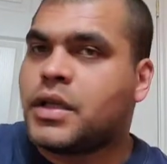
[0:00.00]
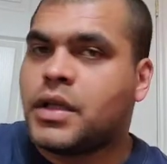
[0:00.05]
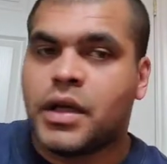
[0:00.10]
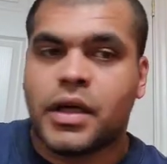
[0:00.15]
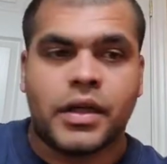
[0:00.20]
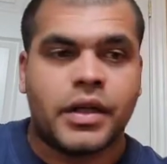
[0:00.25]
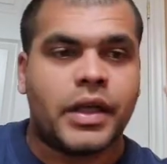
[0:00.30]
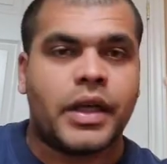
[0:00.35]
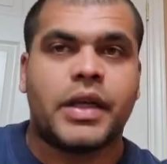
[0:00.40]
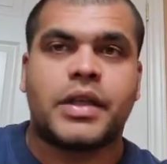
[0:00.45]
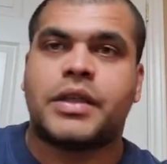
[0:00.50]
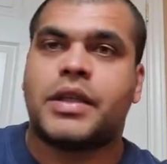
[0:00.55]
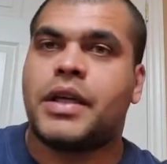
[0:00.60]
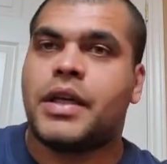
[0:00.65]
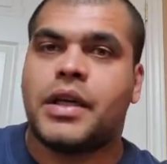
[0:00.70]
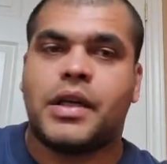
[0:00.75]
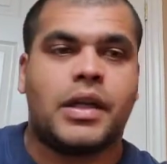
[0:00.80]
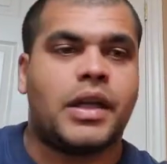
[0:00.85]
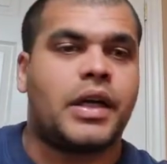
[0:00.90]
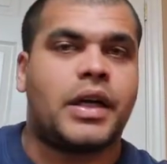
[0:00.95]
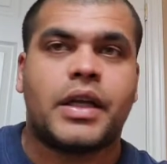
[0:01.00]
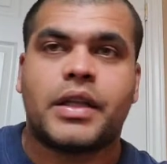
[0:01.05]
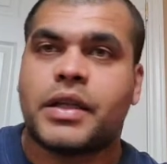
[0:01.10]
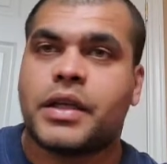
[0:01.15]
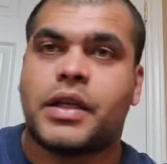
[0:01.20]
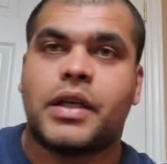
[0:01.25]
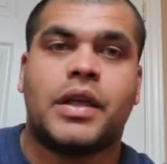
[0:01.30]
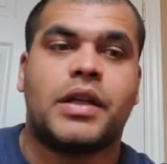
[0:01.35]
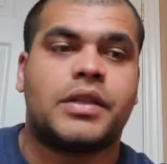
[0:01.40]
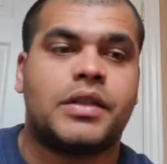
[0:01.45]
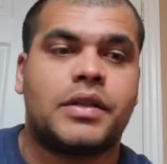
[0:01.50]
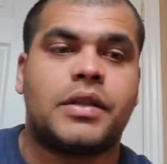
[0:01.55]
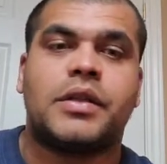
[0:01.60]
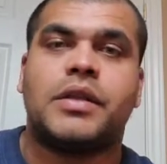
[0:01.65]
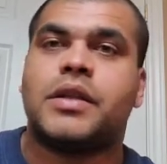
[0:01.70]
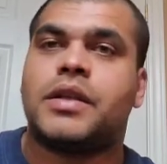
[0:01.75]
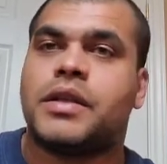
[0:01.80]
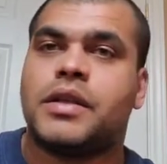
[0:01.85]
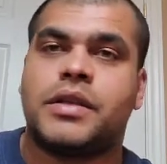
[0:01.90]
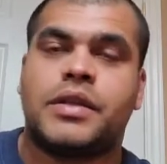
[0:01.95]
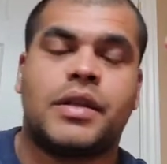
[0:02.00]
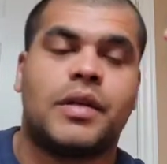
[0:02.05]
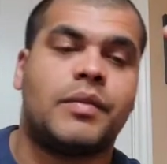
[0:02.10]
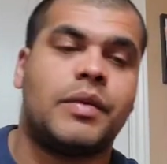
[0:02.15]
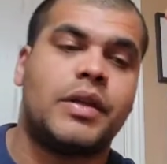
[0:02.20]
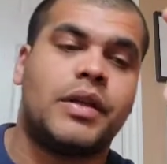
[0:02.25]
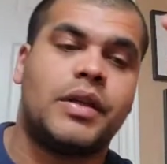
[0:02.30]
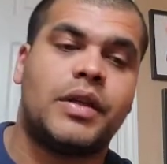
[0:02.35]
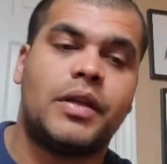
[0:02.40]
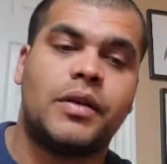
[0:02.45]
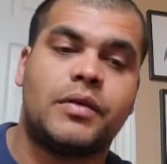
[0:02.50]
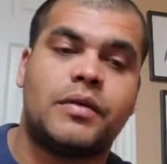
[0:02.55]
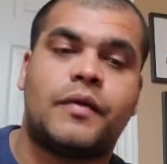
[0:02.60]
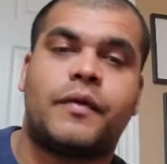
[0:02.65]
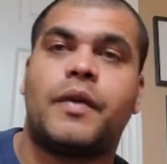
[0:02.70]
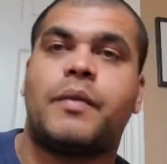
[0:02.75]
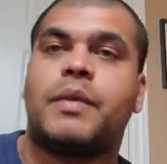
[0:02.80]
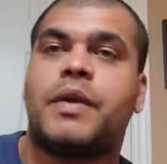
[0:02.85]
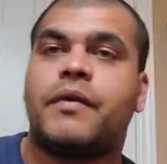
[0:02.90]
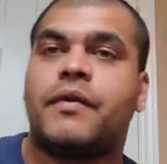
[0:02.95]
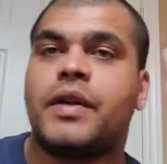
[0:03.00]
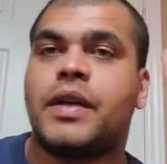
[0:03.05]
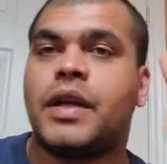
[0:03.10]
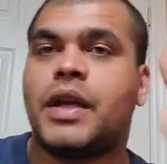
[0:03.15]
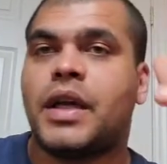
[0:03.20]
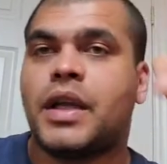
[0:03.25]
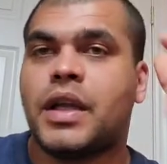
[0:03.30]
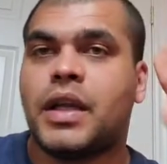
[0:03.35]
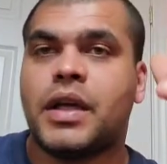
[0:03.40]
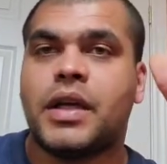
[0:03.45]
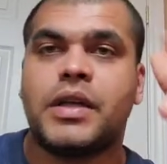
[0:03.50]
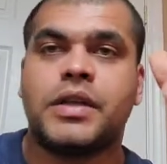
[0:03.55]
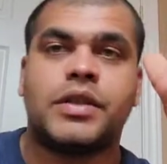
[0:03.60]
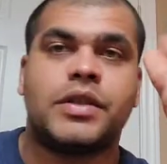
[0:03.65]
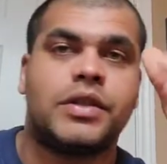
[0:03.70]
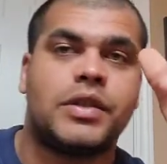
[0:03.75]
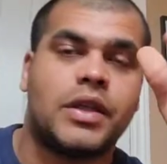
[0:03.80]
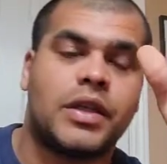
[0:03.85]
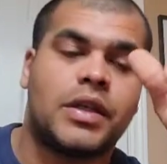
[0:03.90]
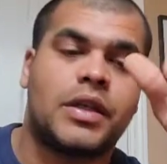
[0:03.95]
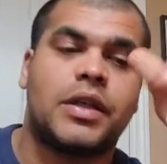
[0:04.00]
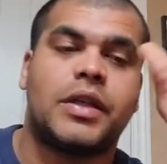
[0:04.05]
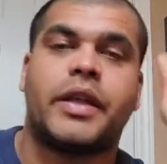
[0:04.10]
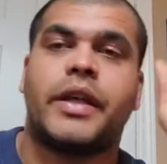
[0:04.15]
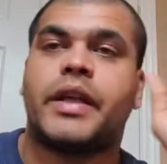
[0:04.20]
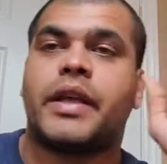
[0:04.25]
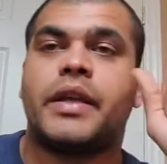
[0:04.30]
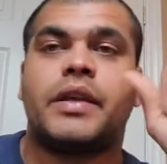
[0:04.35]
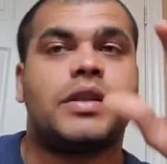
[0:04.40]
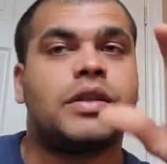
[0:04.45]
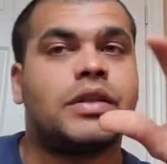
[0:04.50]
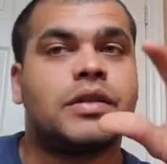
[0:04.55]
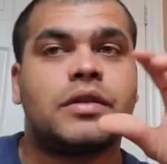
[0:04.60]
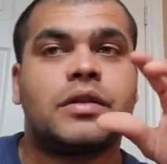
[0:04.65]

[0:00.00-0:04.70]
On the exhale, I got the custard and some of the notes from the vanilla and sugar. Like it